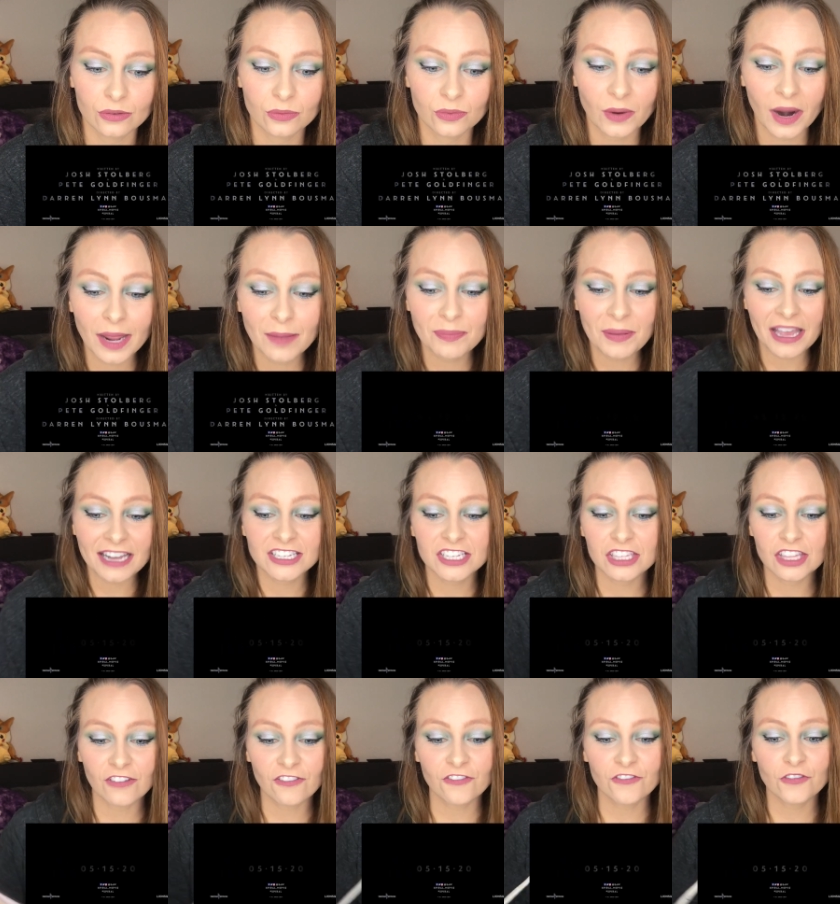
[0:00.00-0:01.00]
Right back to
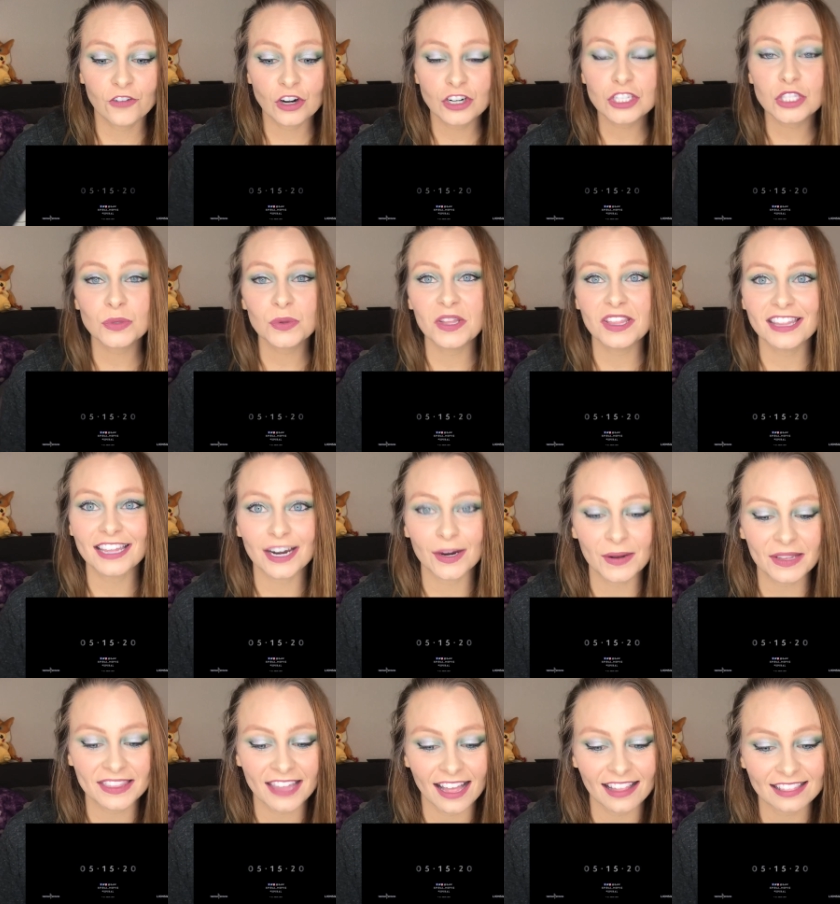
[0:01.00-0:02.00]
the first one there
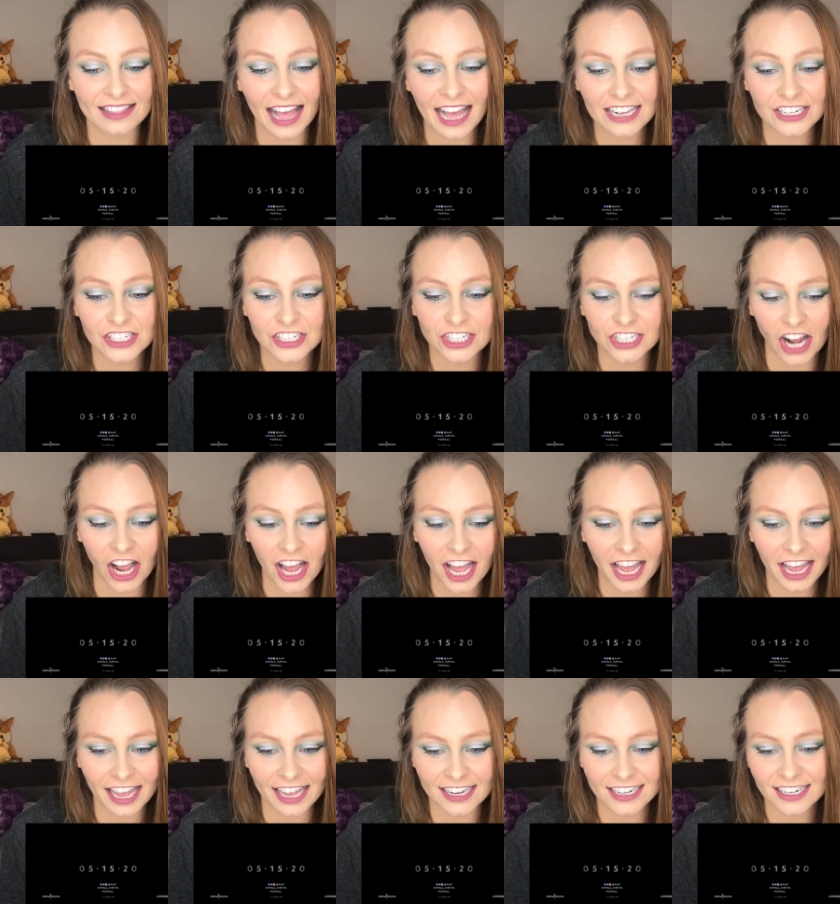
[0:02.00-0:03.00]
with that last
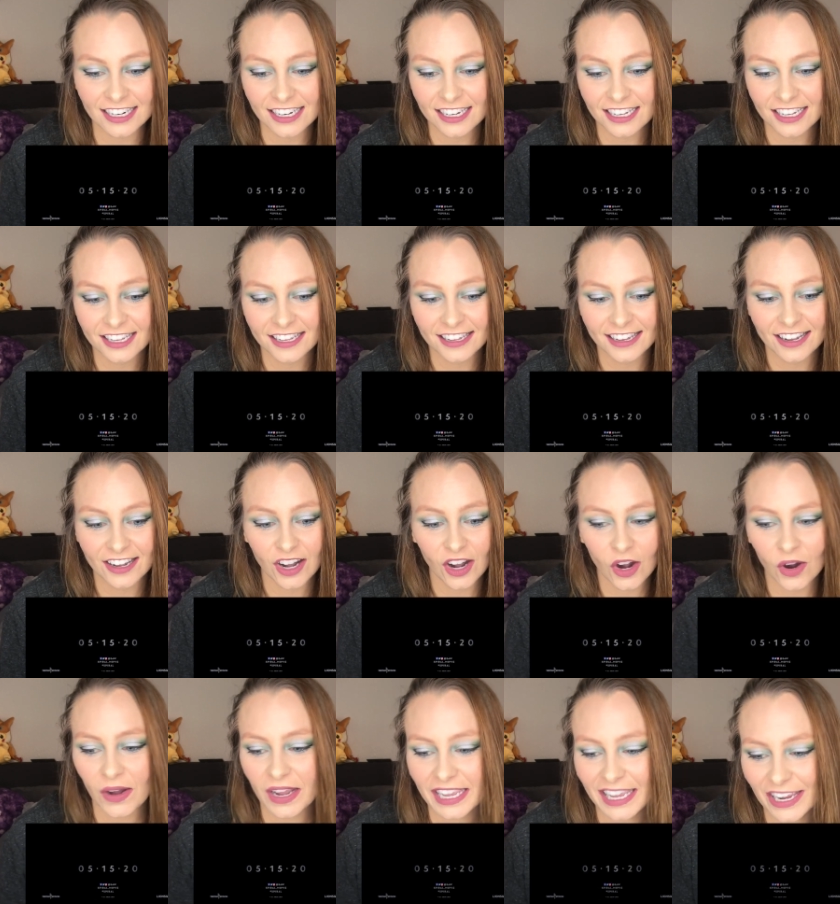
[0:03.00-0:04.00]
shot.
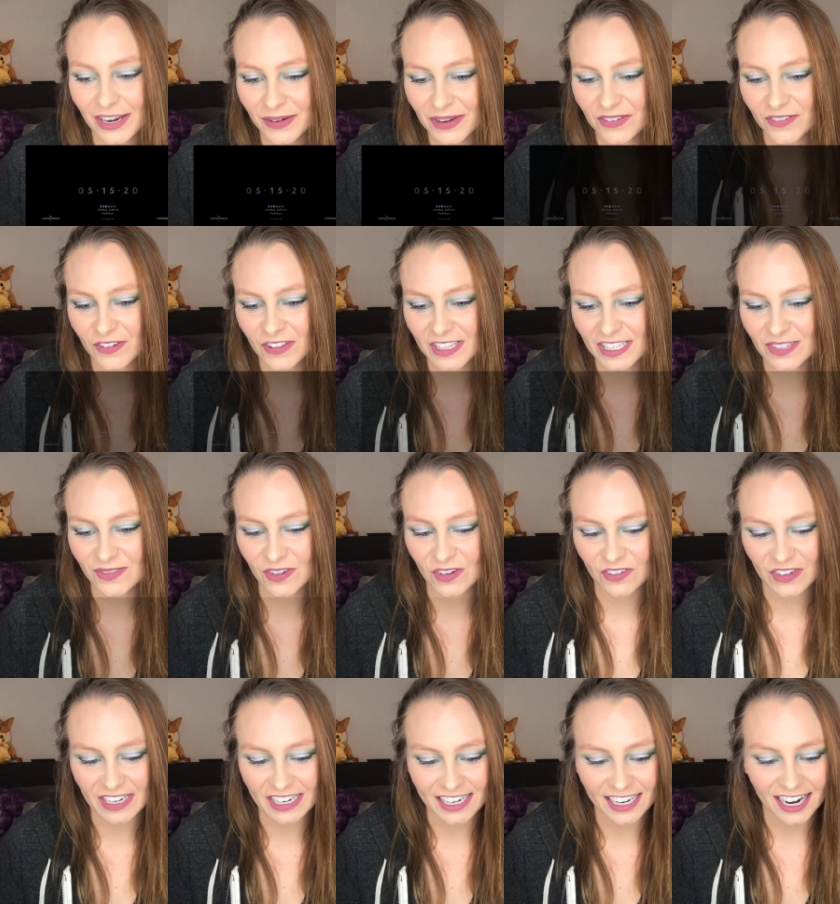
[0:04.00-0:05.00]
Oh, I can't wait for this
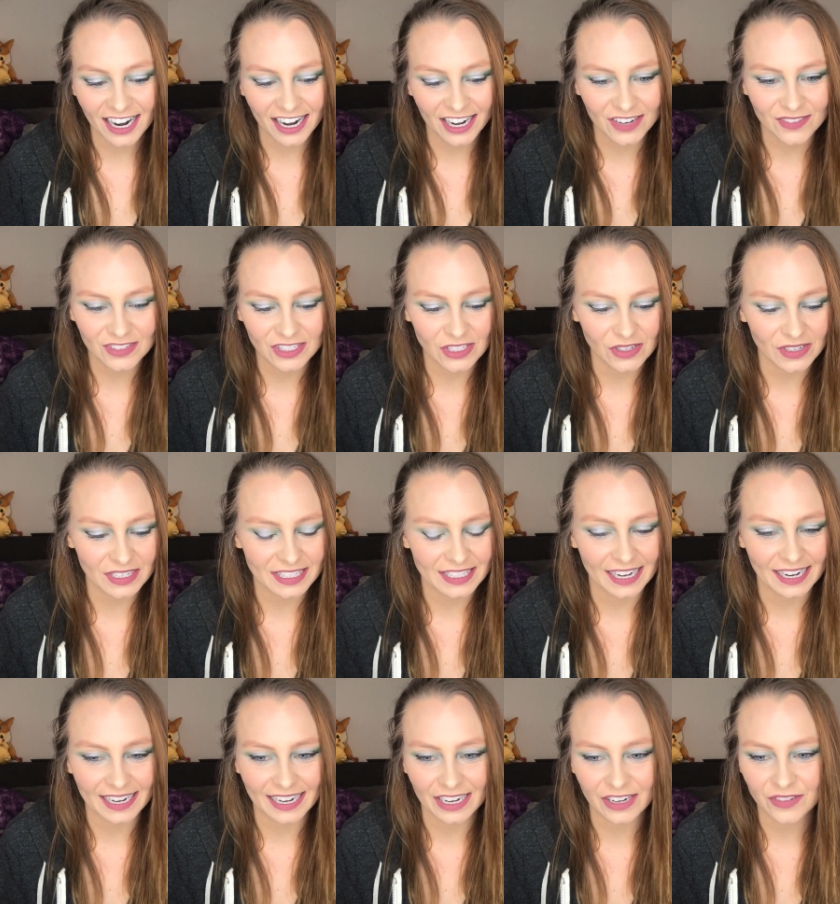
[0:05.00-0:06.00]
movie. I am so
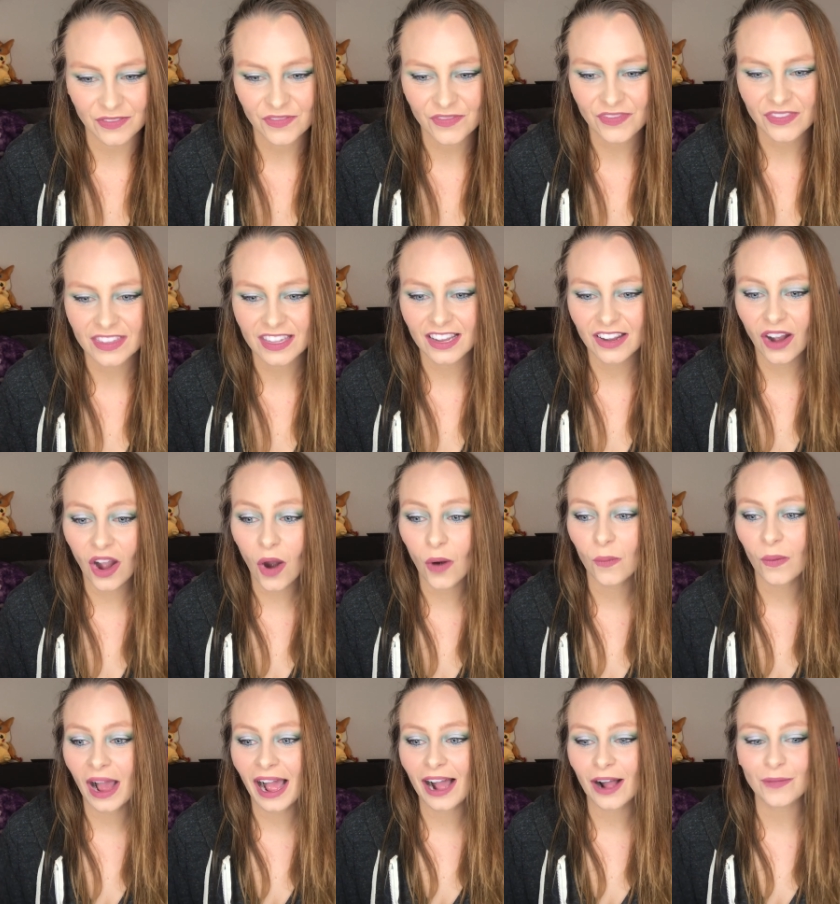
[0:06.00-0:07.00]
excited. Oh,
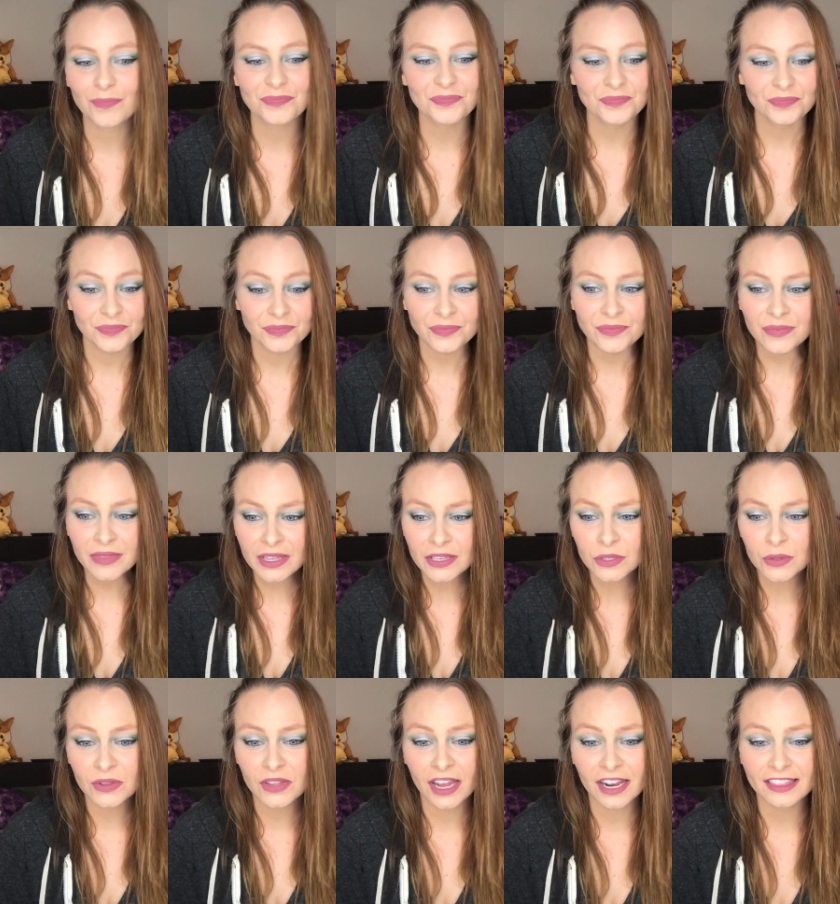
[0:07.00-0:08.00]
wow.
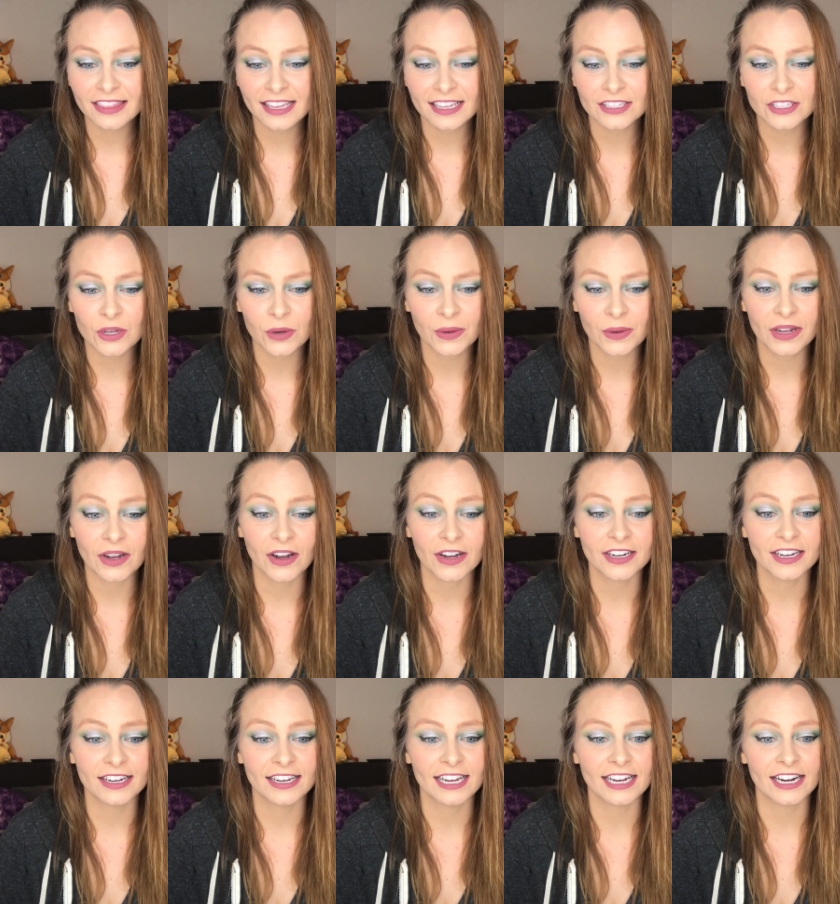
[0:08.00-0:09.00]
So a lot of things going on
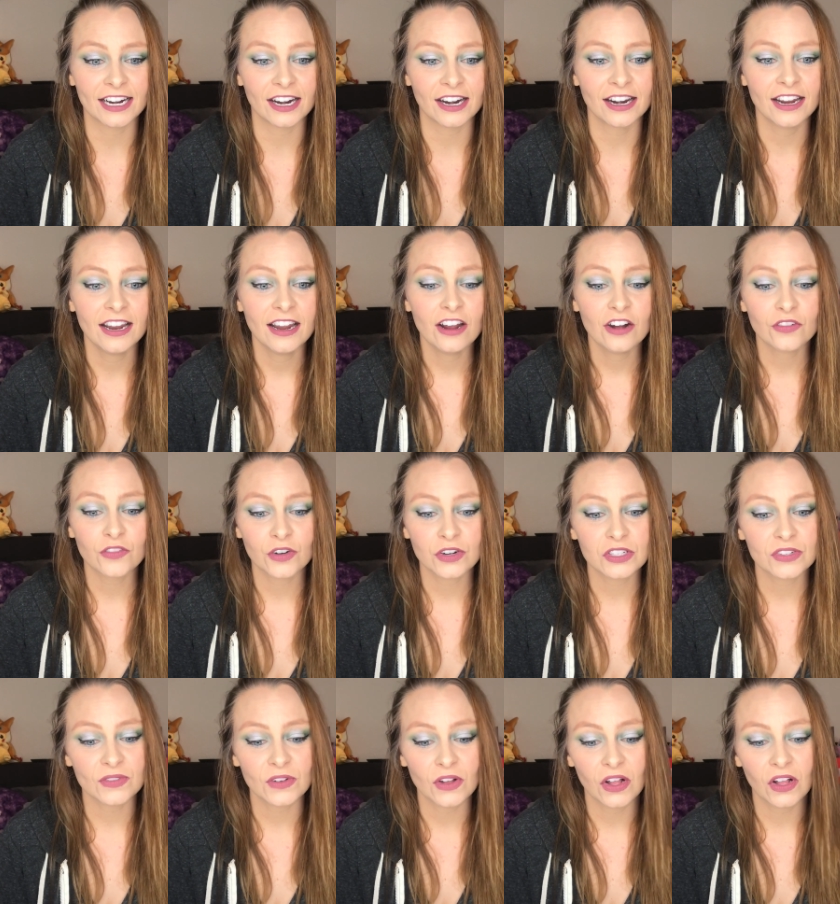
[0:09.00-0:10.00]
in here.
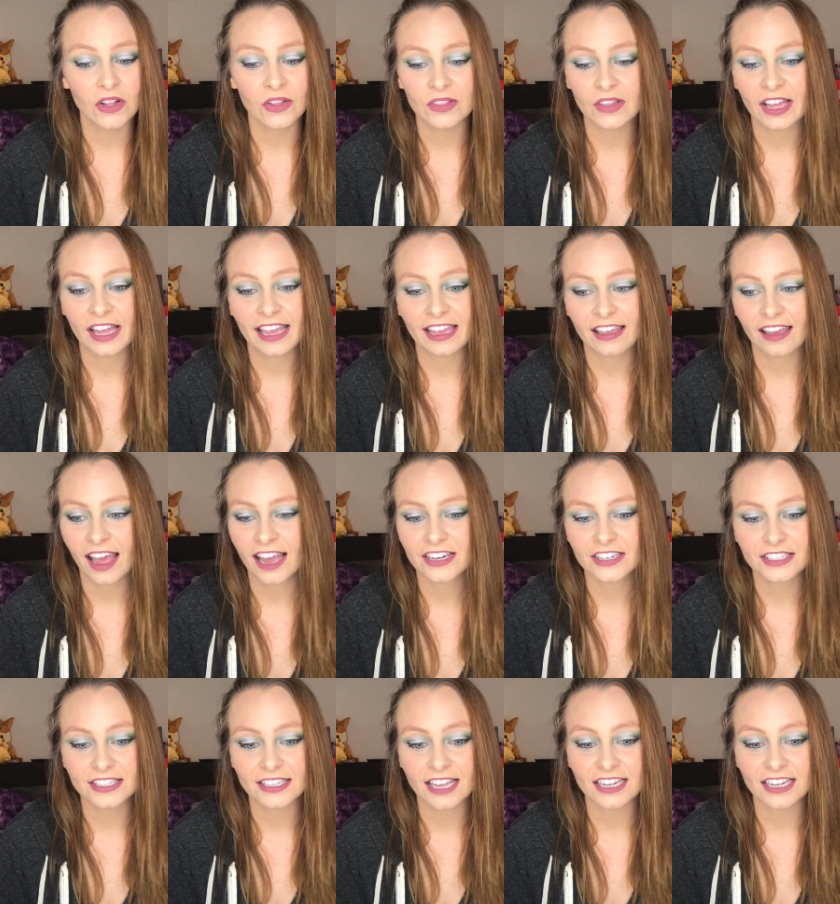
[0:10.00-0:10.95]
First of all, like, I just...